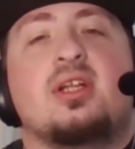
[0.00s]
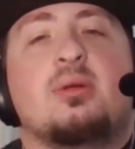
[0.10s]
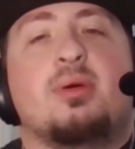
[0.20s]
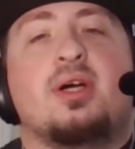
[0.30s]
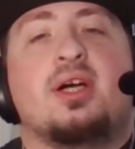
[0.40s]

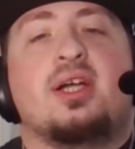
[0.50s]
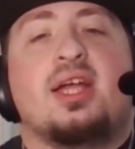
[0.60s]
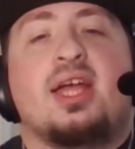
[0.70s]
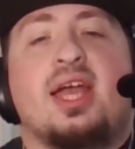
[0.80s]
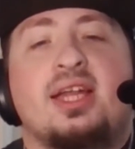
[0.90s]
But
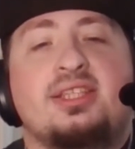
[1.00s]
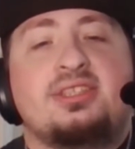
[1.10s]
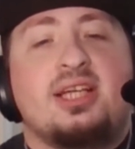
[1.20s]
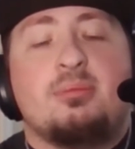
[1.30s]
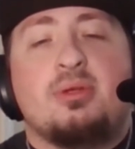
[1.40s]

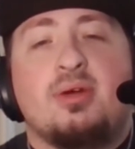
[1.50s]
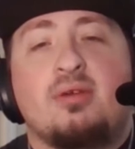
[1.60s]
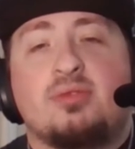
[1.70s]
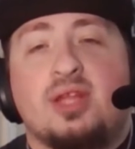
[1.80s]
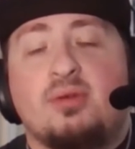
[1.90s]
anytime you have
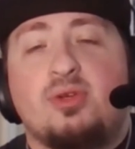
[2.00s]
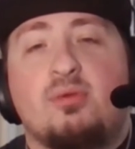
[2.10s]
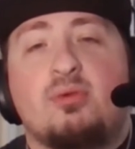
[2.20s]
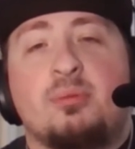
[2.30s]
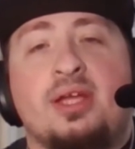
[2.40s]

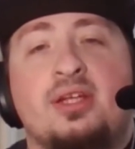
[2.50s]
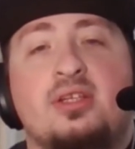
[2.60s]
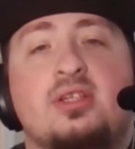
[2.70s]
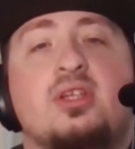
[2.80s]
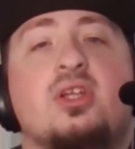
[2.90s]
leftover mana,
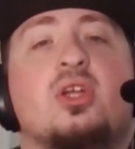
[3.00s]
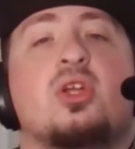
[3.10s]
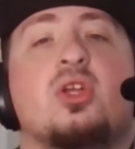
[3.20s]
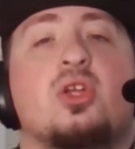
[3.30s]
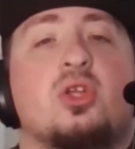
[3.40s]

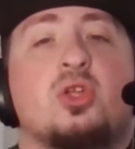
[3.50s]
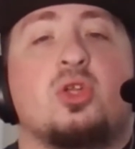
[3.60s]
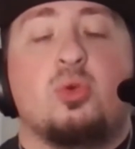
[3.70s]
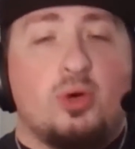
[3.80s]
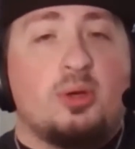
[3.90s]
you
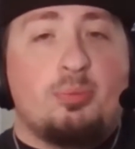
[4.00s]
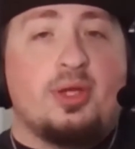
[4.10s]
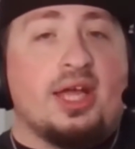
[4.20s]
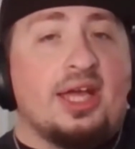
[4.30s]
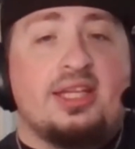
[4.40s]
want to put
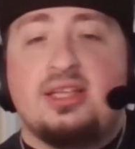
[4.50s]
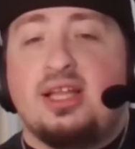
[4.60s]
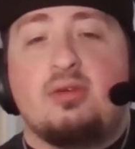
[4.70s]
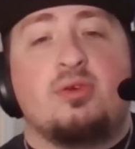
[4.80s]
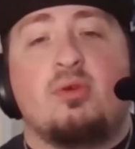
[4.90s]
any
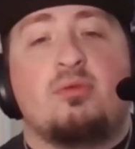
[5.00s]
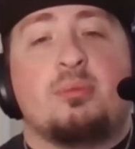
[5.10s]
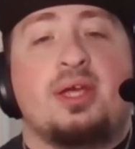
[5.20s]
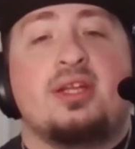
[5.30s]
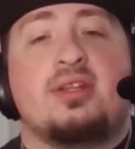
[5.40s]
leftover
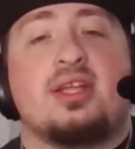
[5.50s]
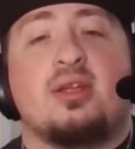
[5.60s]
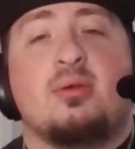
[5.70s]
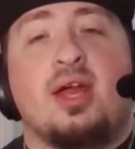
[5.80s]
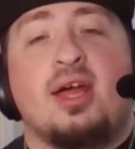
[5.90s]
mana that
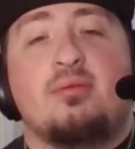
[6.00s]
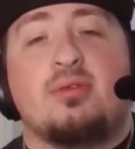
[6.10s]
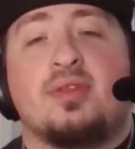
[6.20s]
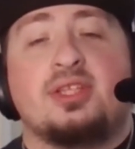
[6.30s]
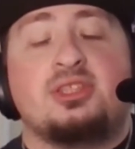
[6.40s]
you have,
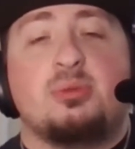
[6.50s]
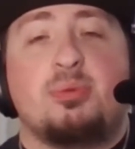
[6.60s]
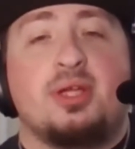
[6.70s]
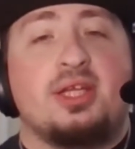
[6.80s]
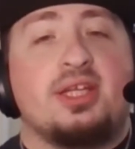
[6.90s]
unless you're
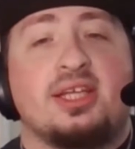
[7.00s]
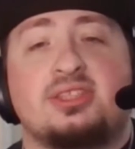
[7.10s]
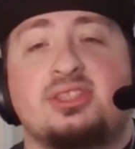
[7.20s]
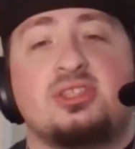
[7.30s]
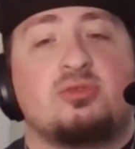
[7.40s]
playing
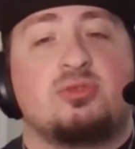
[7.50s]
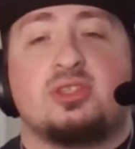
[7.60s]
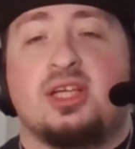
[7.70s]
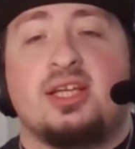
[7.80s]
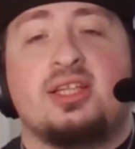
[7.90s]
instants for
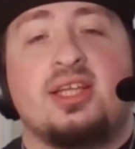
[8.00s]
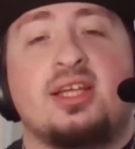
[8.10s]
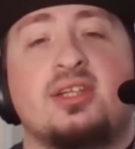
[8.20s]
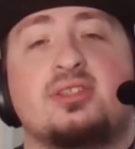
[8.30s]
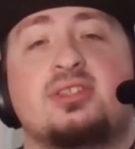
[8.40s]
anything
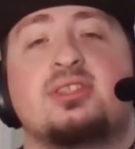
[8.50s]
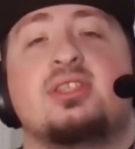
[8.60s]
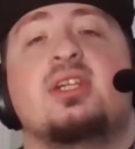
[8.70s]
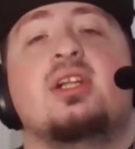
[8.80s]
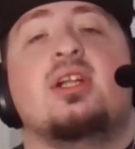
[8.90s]
else.
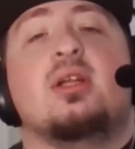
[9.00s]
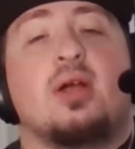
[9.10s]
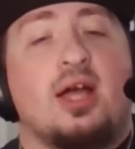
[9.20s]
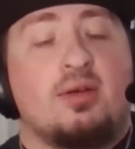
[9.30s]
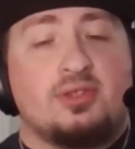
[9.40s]

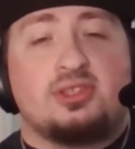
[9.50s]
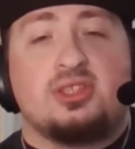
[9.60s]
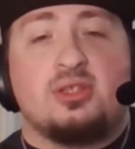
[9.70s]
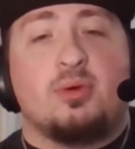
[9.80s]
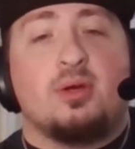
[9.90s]
Obviously,
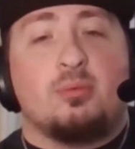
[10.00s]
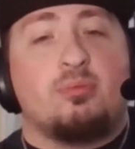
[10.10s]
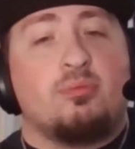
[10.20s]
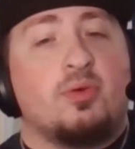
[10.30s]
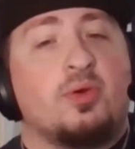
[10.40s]
you want
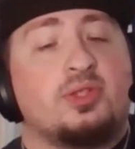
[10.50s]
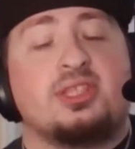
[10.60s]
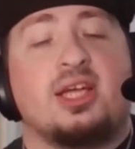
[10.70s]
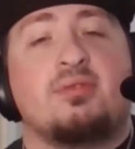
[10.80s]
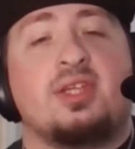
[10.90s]
to focus
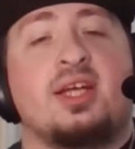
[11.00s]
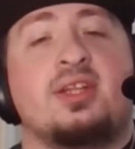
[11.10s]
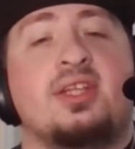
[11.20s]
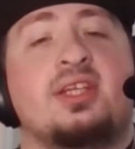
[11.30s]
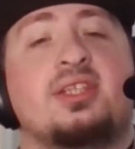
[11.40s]
heavily on
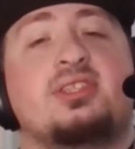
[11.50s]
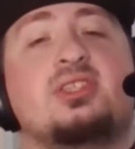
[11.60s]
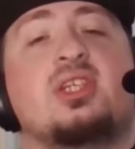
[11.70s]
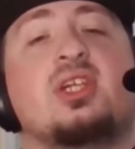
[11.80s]
this.